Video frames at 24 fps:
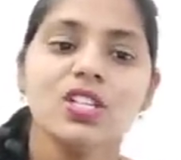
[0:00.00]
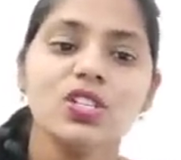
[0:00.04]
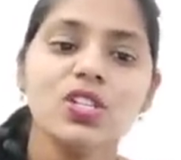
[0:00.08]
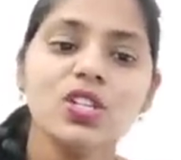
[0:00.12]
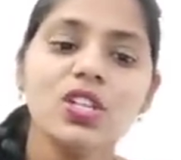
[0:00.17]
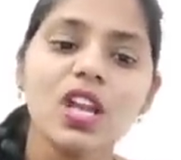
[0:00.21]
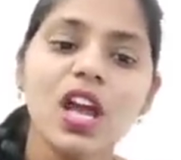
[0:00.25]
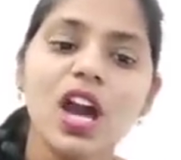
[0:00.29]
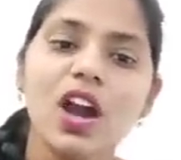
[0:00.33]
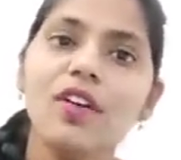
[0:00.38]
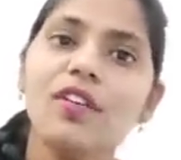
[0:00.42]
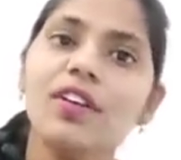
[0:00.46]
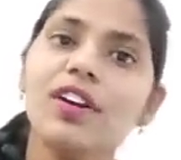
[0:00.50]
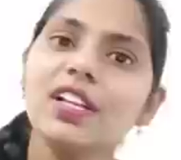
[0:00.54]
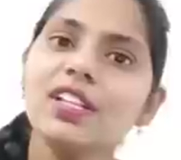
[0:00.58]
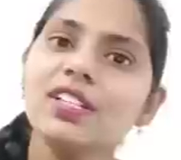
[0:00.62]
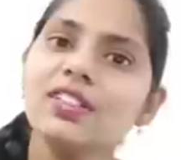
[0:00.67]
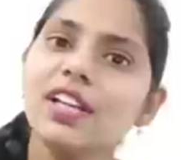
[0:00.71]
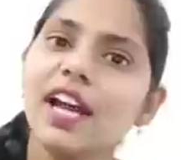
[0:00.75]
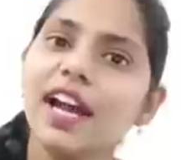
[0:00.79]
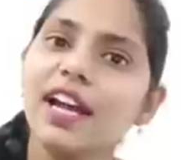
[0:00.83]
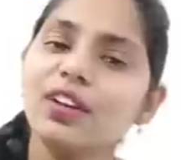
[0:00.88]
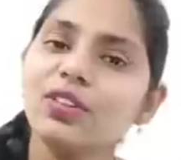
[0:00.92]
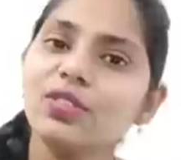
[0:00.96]
so now let
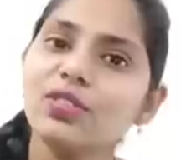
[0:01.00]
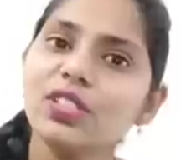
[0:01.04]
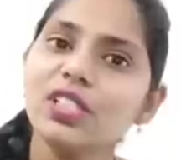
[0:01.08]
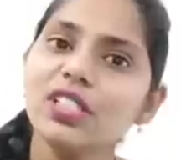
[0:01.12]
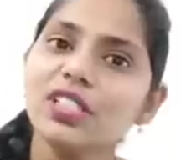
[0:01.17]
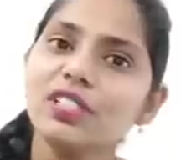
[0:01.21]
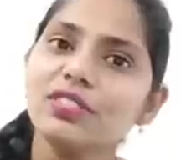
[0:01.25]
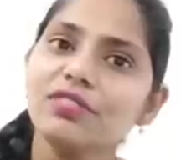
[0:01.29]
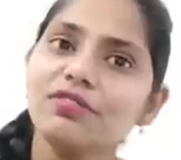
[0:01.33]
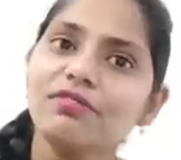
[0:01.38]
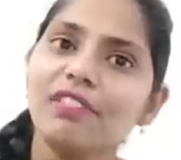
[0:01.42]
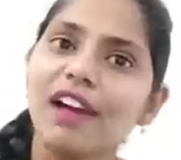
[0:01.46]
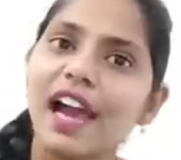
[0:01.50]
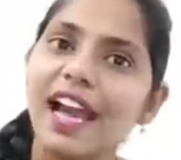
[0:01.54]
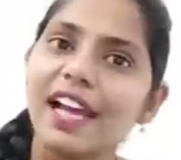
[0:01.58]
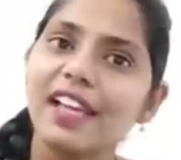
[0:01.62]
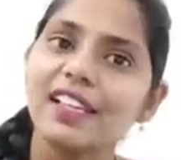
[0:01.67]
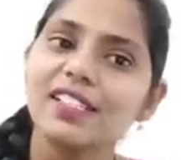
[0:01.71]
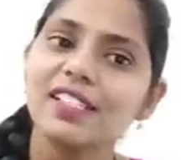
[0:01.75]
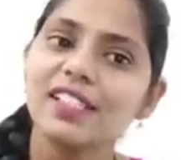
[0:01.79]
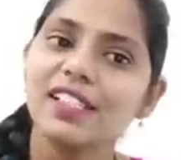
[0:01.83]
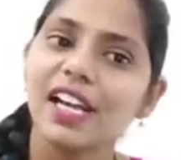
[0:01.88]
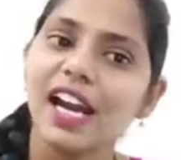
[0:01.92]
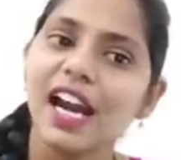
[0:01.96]
us try to see some
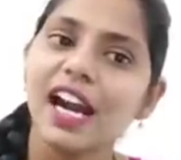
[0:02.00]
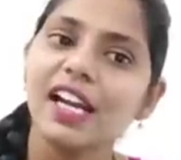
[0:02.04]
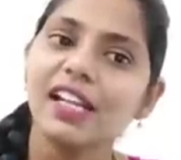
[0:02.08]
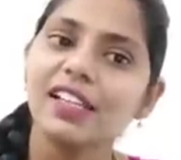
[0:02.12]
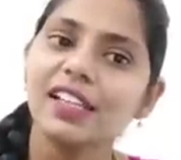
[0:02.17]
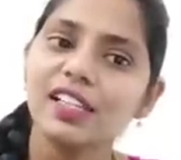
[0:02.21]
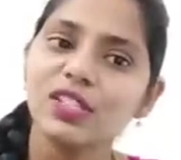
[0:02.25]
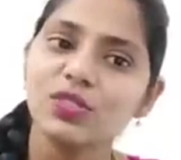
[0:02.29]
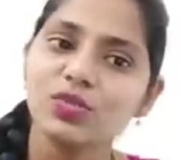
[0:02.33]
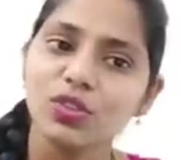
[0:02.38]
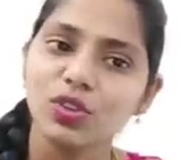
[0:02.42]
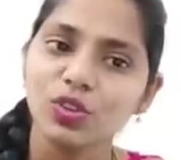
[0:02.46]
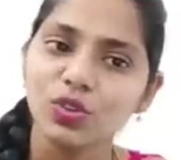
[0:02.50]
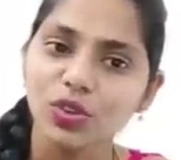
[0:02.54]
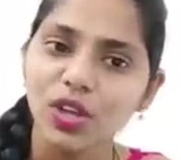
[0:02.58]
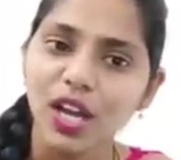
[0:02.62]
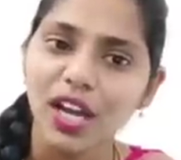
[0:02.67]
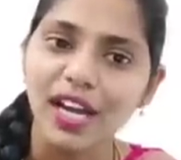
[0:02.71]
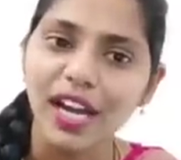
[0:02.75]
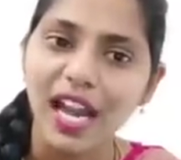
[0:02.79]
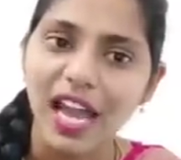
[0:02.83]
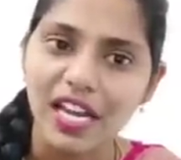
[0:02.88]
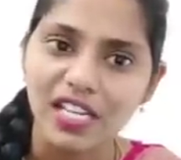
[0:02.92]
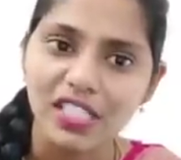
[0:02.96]
facts regarding this
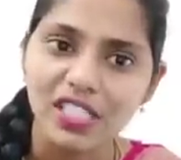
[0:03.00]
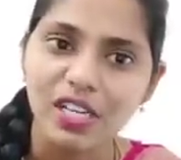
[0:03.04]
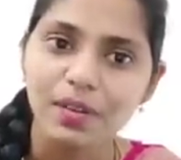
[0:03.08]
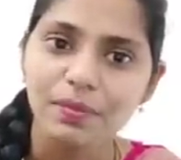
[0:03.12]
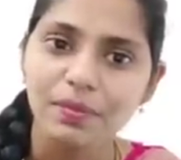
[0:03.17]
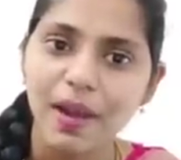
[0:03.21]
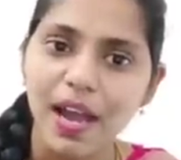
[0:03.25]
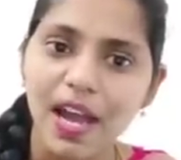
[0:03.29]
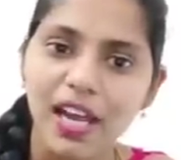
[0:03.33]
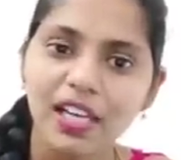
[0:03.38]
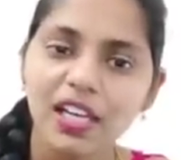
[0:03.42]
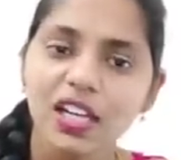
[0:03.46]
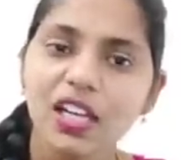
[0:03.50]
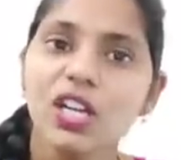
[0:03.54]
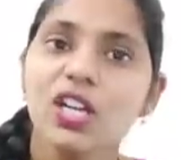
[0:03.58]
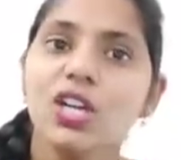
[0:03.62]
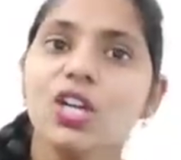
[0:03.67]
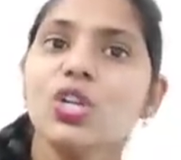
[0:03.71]
Virunga National Park.